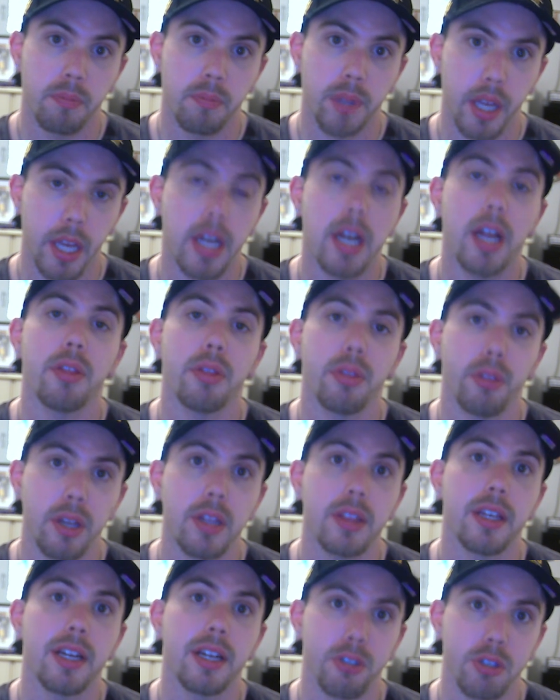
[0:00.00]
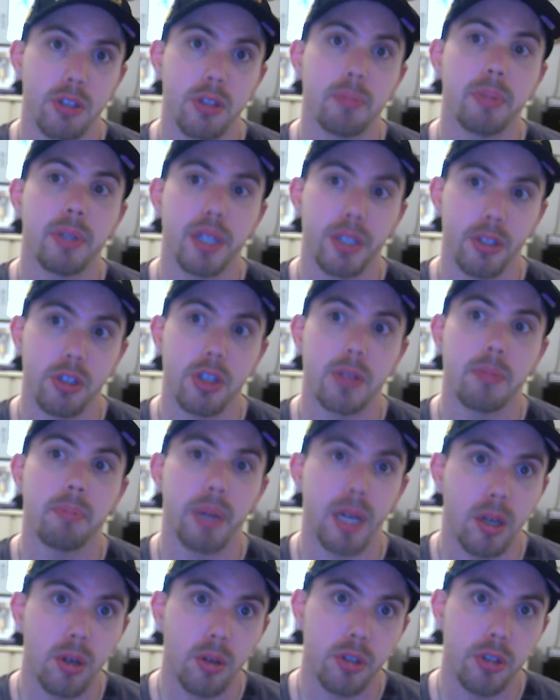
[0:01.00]
And I think that's the biggest
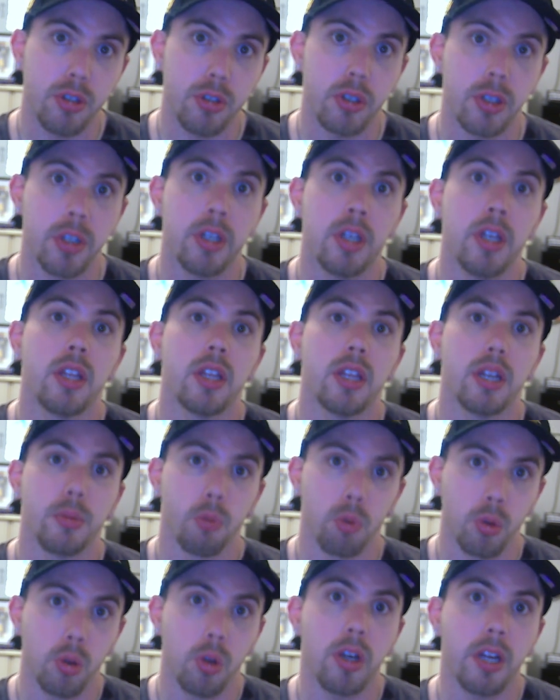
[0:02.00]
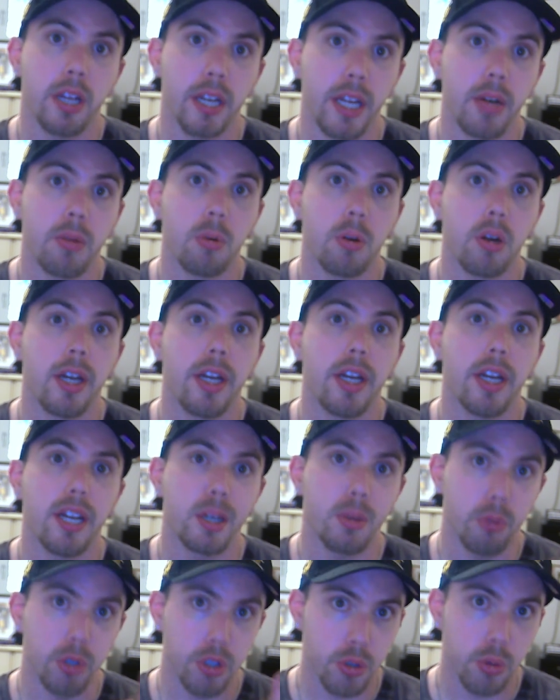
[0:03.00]
comparison that we're looking at right
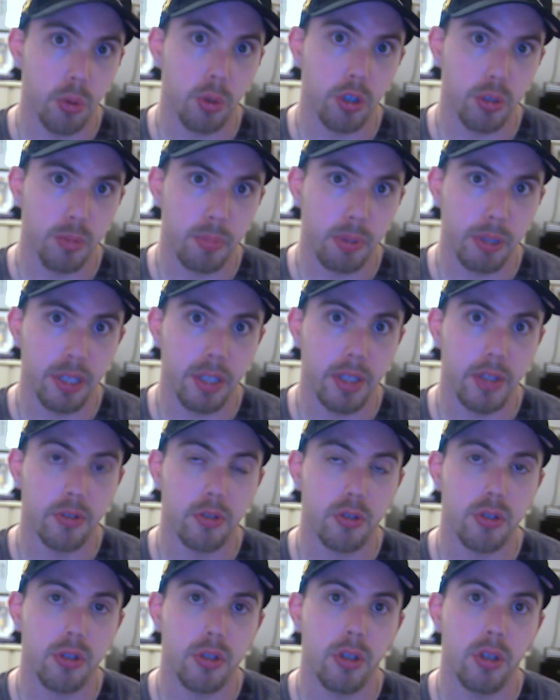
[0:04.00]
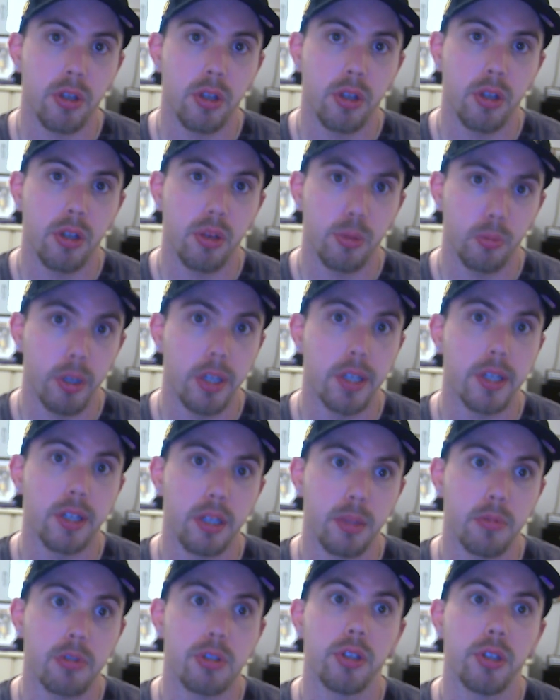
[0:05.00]
now with George Pickens when it
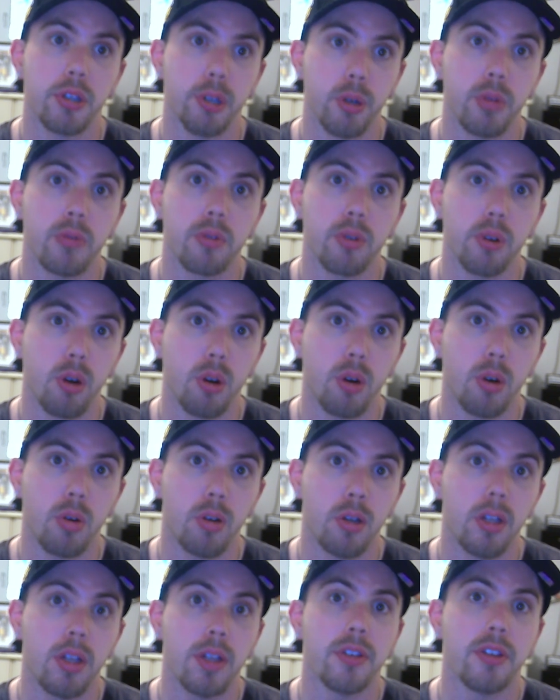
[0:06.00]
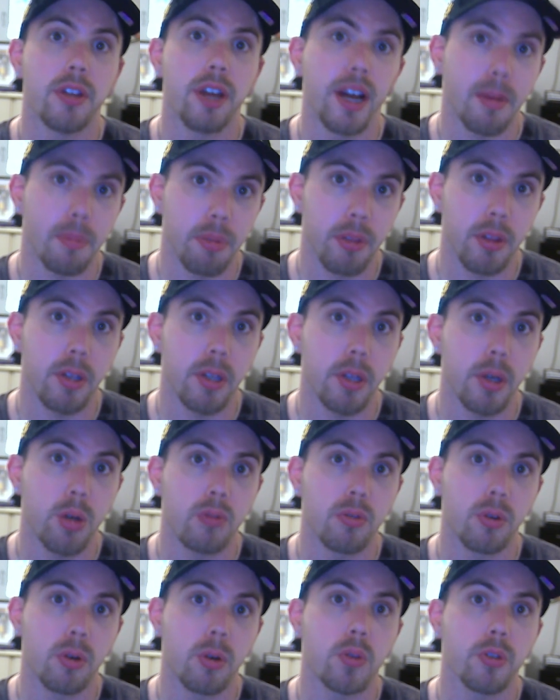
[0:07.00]
comes to the overall depth and the
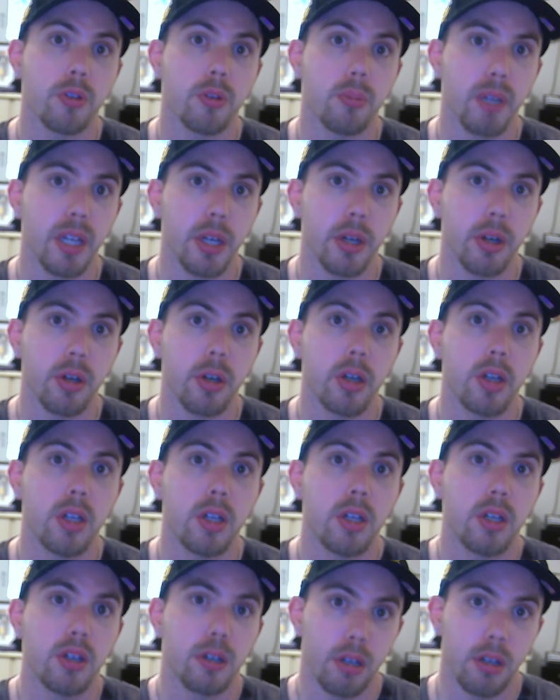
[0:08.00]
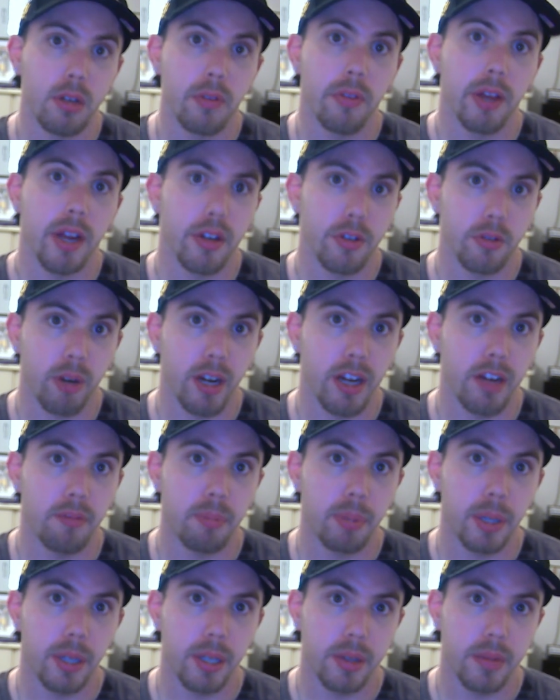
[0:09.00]
overall demeanor of that draft
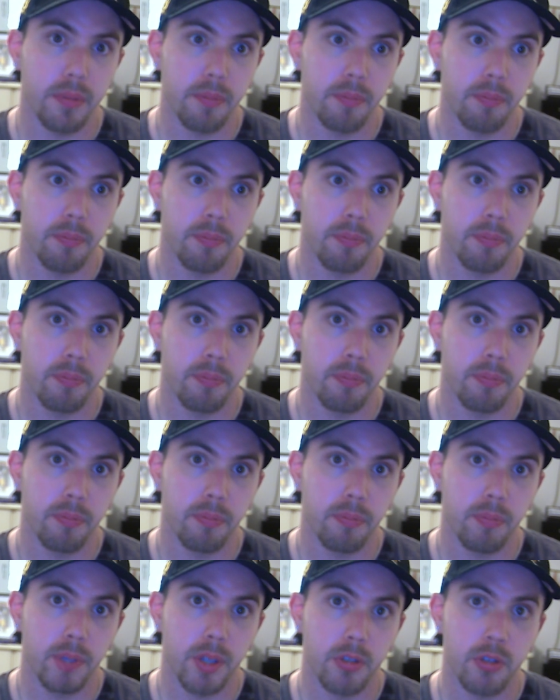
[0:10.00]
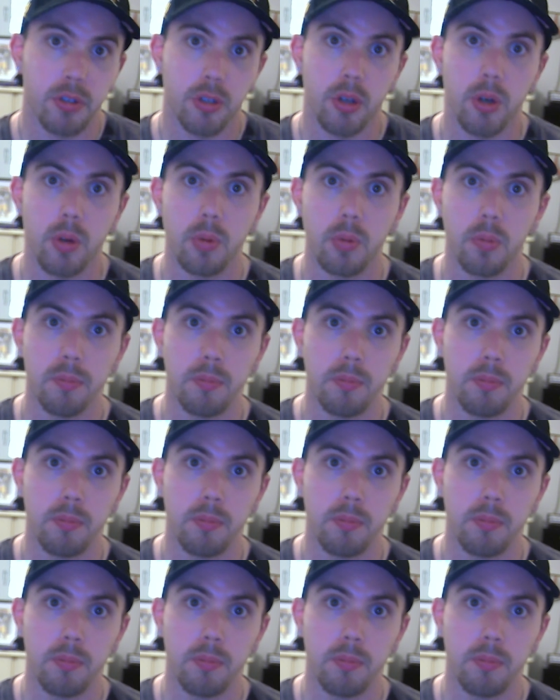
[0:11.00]
pick. So,